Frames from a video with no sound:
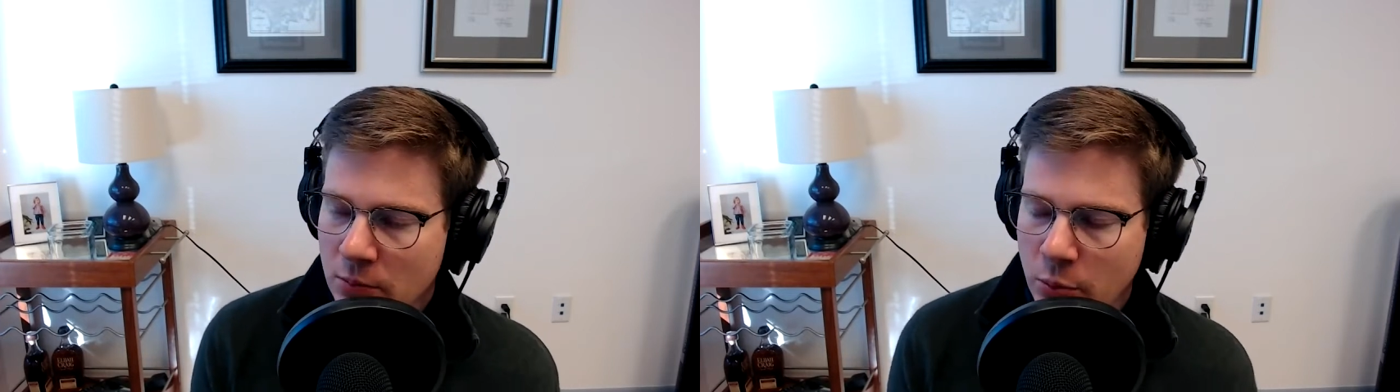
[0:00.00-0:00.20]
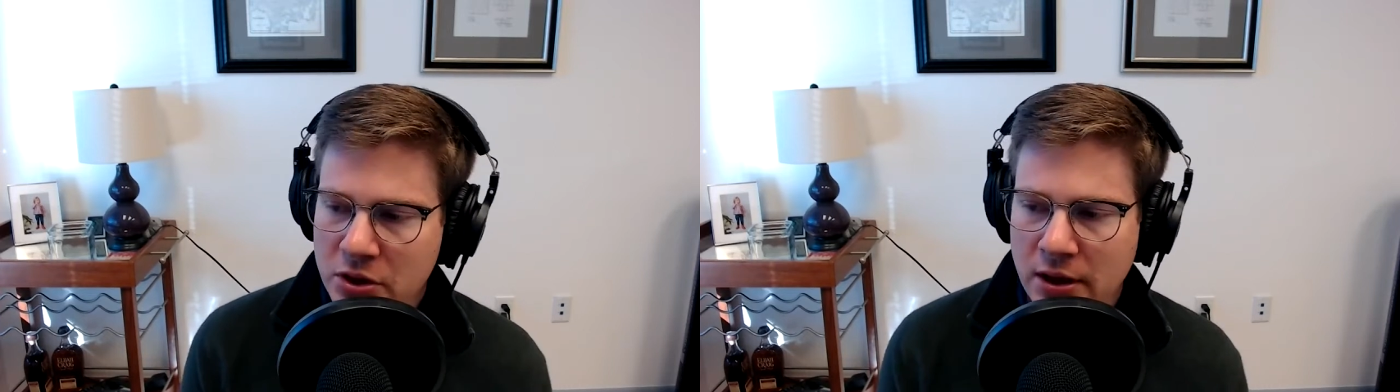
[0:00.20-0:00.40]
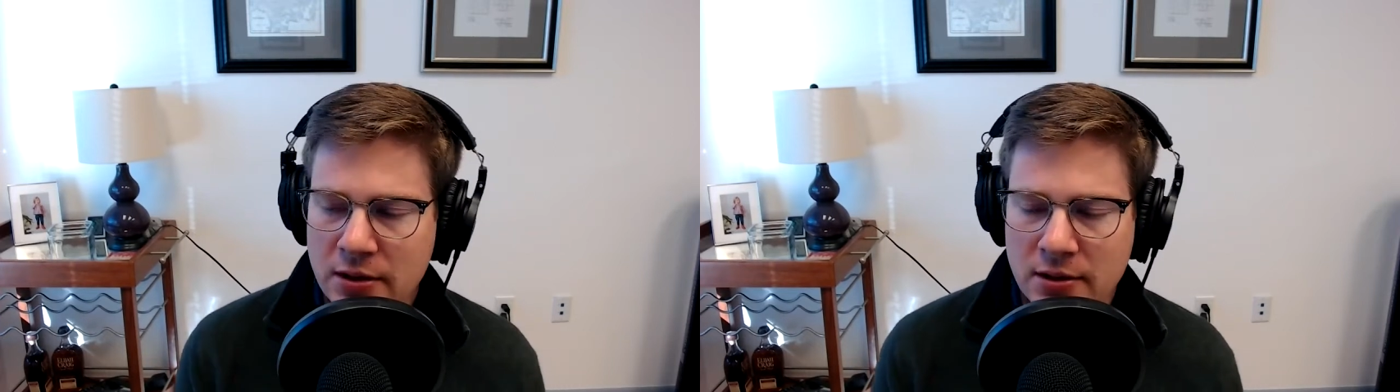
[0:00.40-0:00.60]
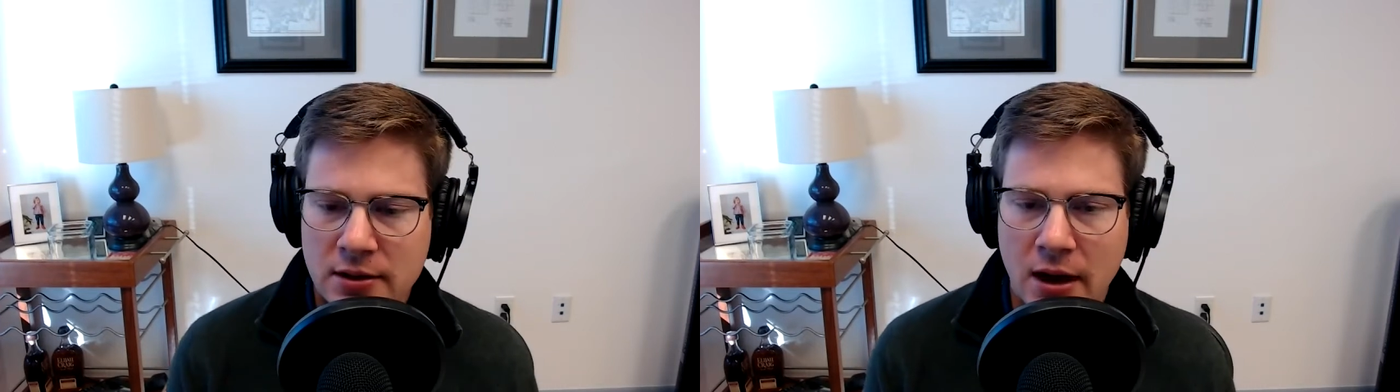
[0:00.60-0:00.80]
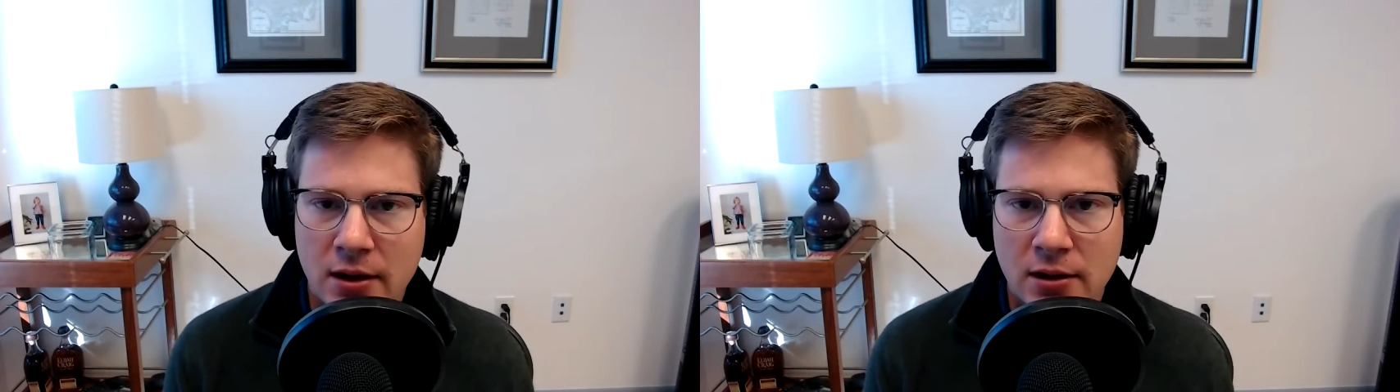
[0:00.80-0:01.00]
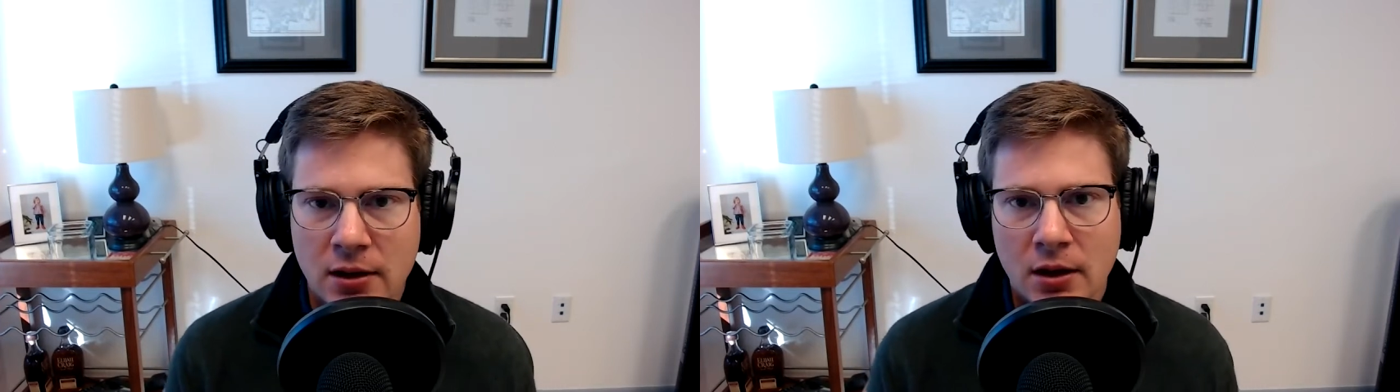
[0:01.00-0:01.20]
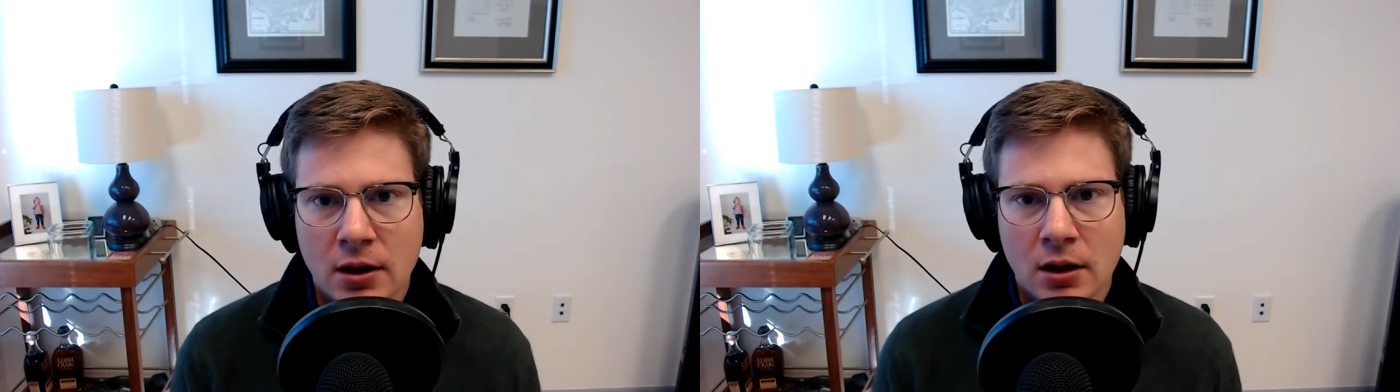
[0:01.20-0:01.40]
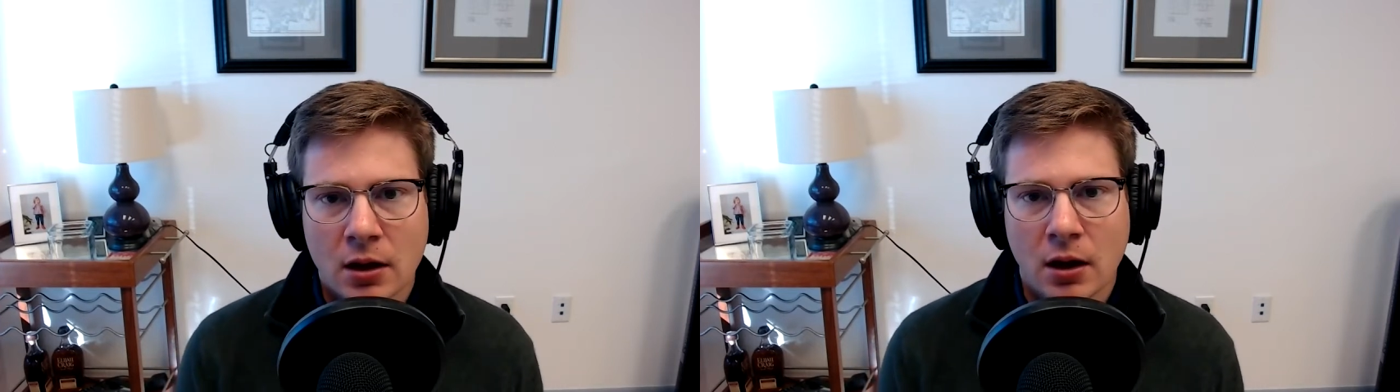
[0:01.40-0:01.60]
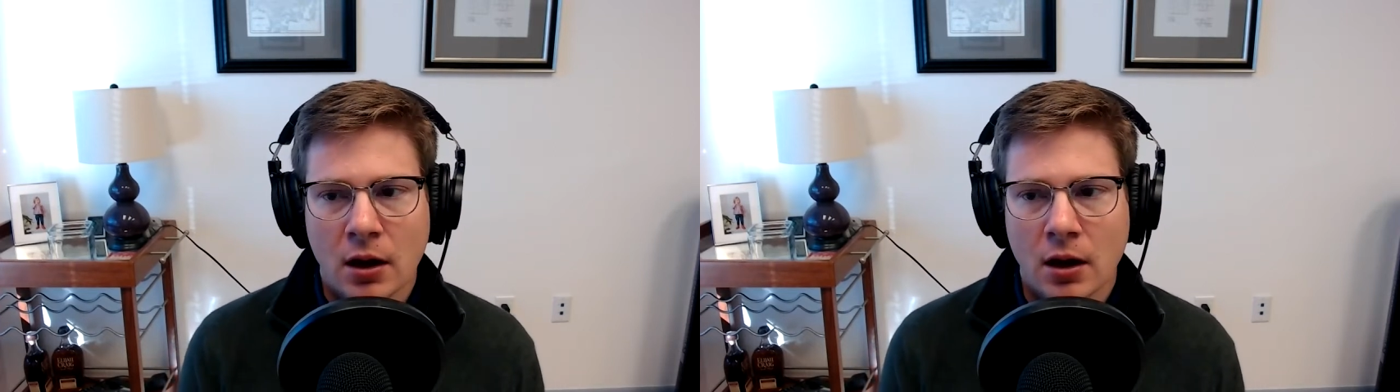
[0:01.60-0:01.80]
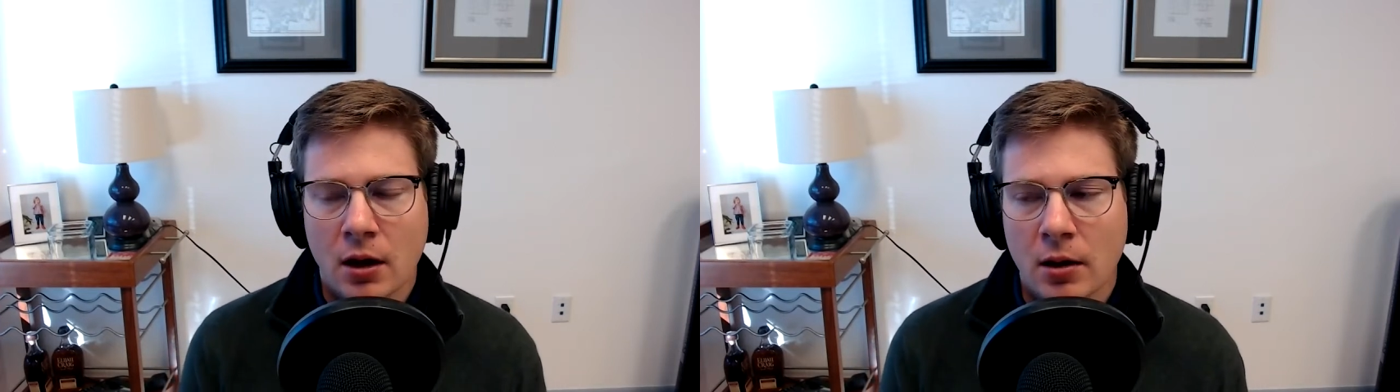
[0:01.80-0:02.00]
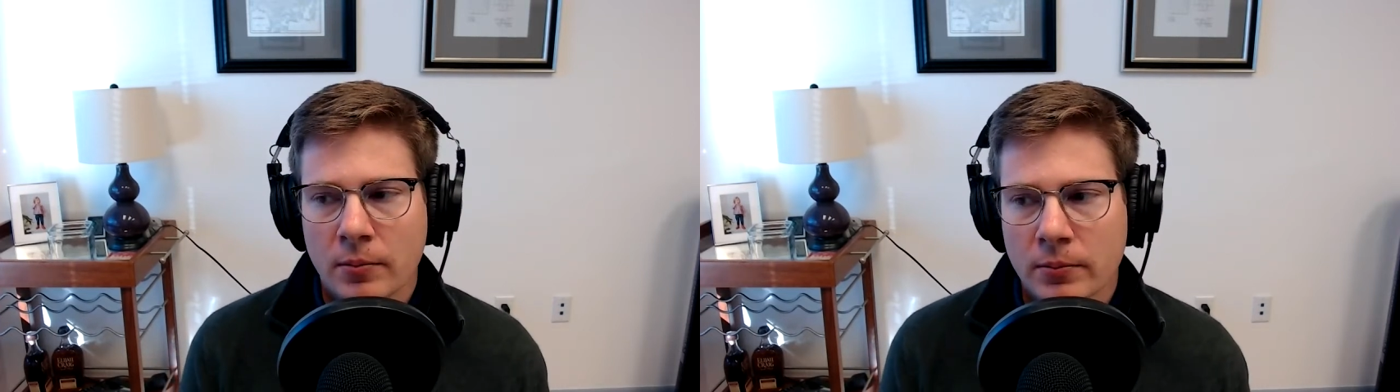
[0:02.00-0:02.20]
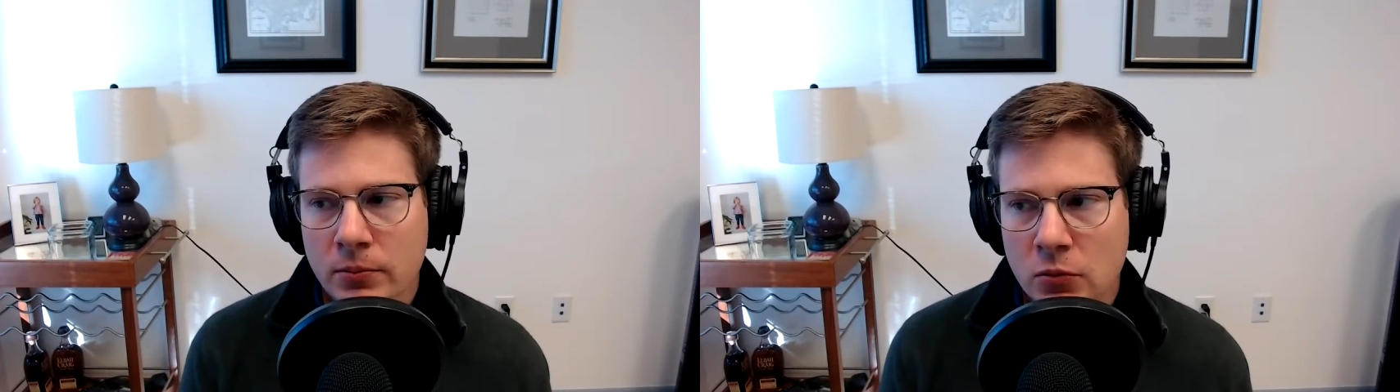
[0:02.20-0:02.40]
But at the end of the day, um,